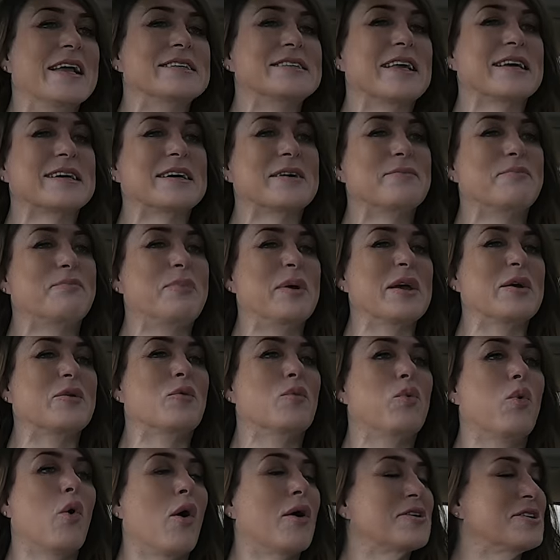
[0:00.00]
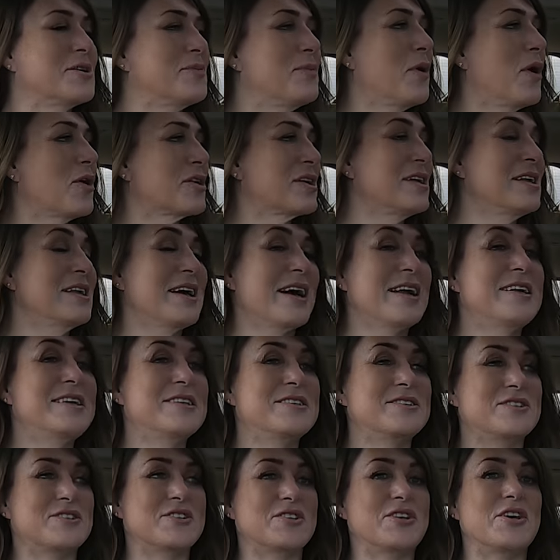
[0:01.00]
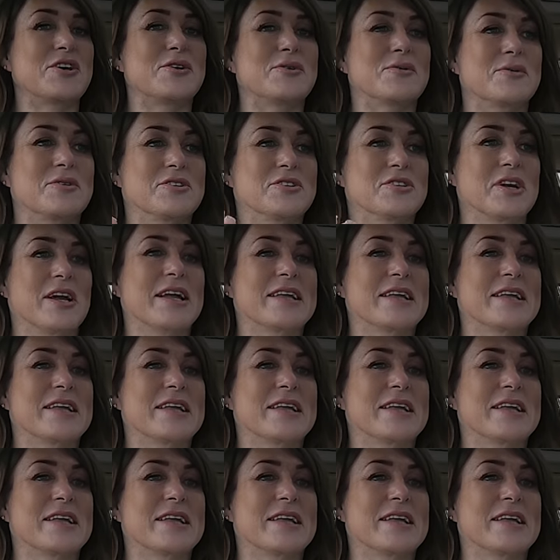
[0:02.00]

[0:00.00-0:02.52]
is like a big water bottle, and it's huge.